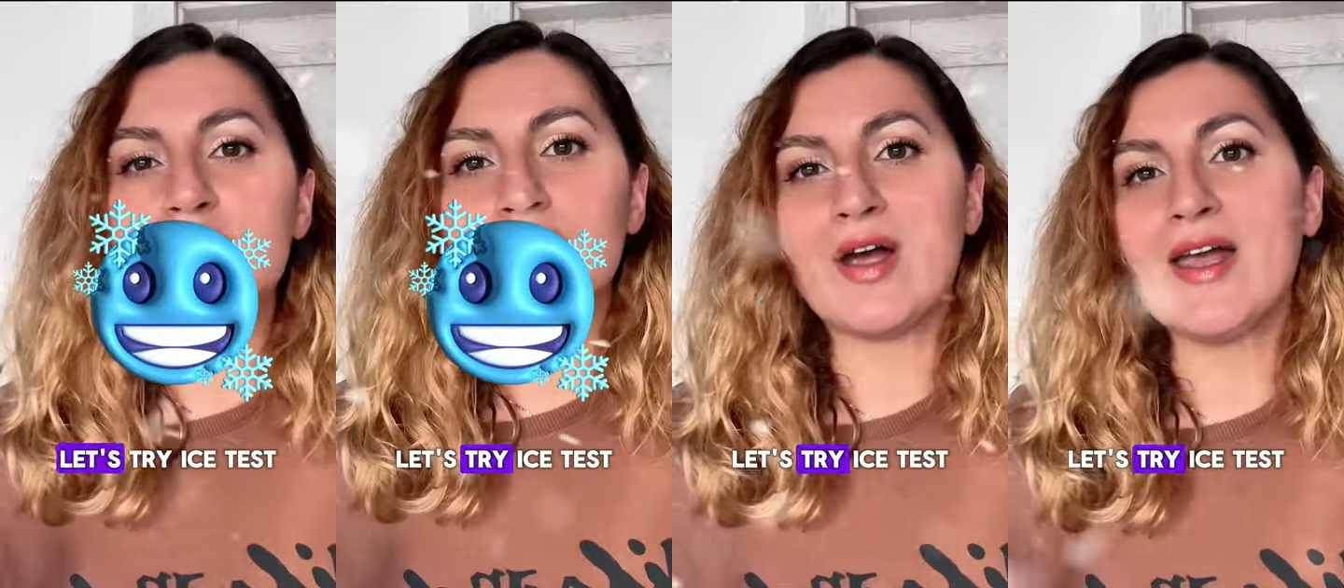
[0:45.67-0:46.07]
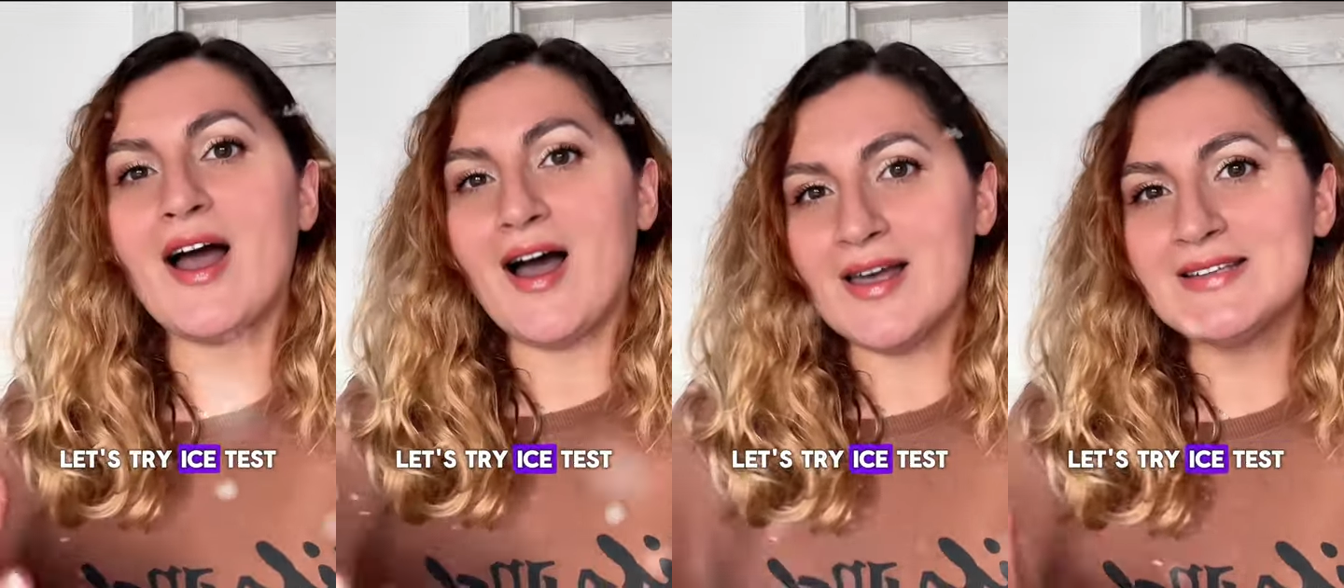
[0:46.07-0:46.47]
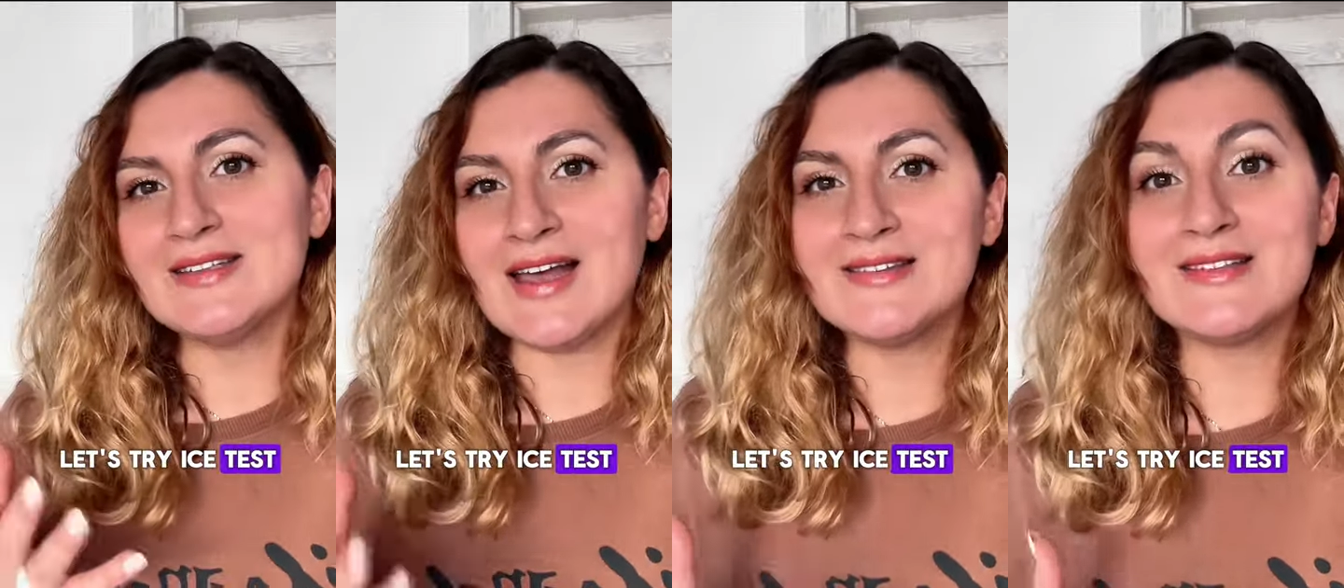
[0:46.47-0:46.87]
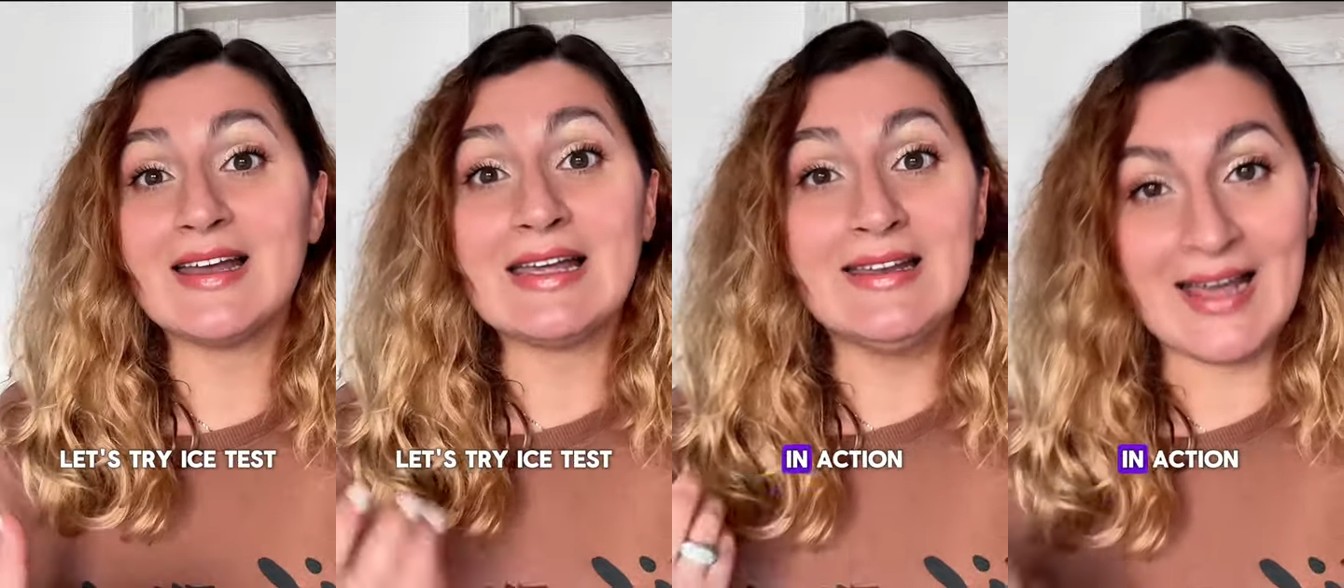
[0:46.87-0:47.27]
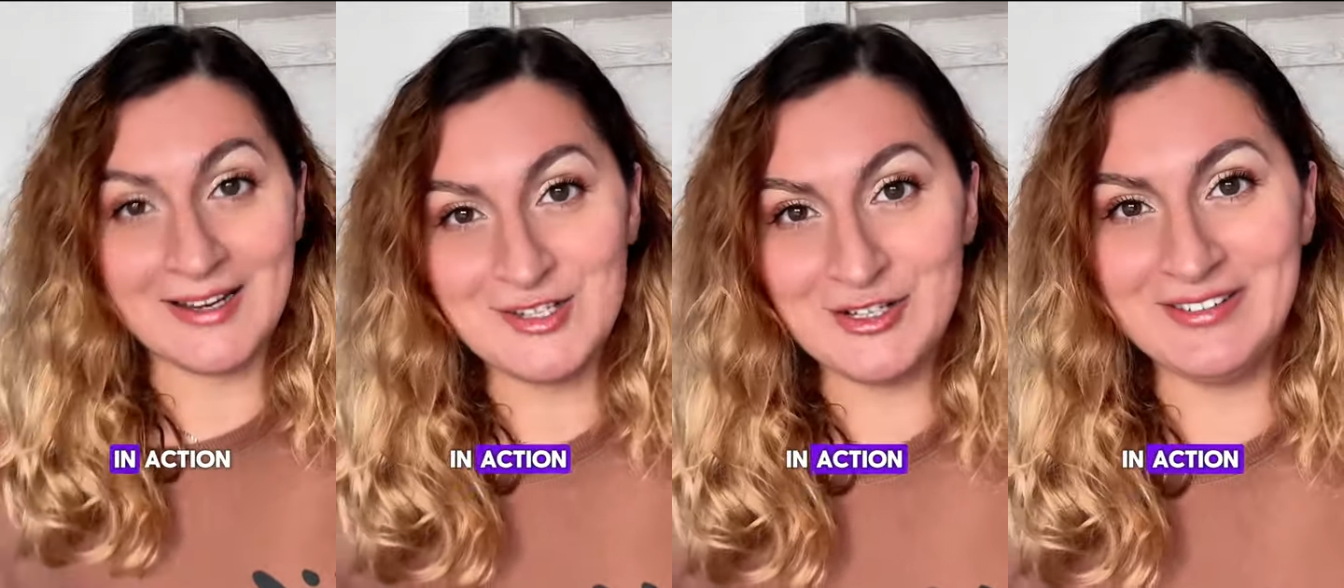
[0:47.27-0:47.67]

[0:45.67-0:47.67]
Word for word: try ice test in action.